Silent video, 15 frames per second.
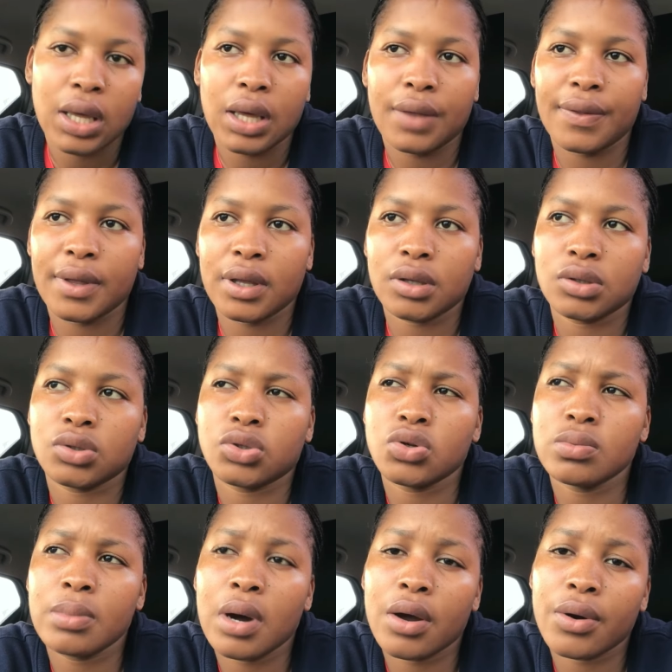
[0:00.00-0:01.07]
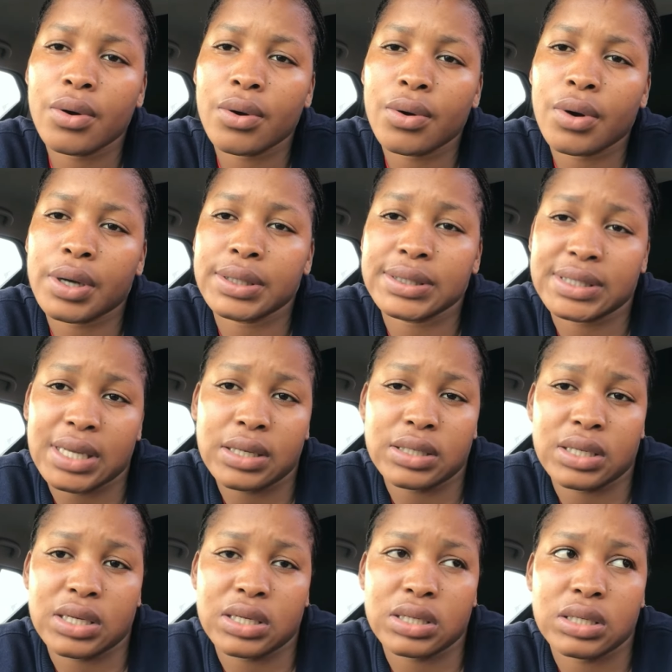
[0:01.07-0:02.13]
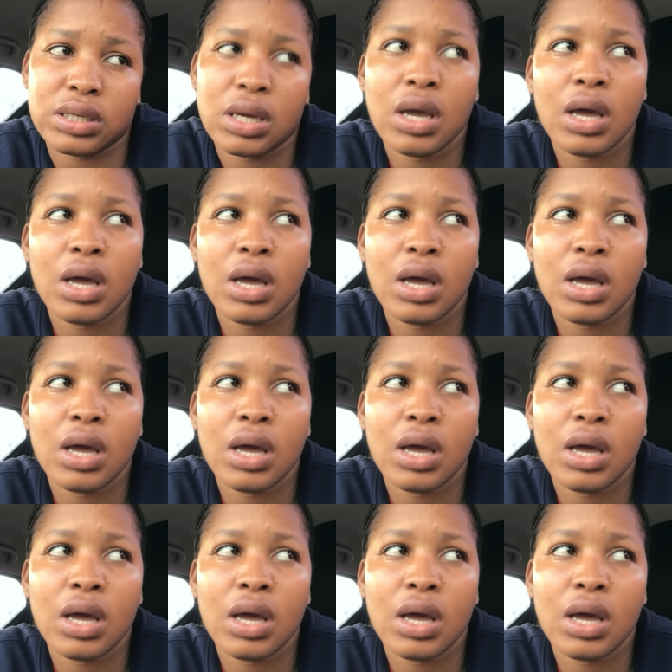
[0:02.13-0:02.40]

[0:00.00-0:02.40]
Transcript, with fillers: And then tomorrow on Sunday,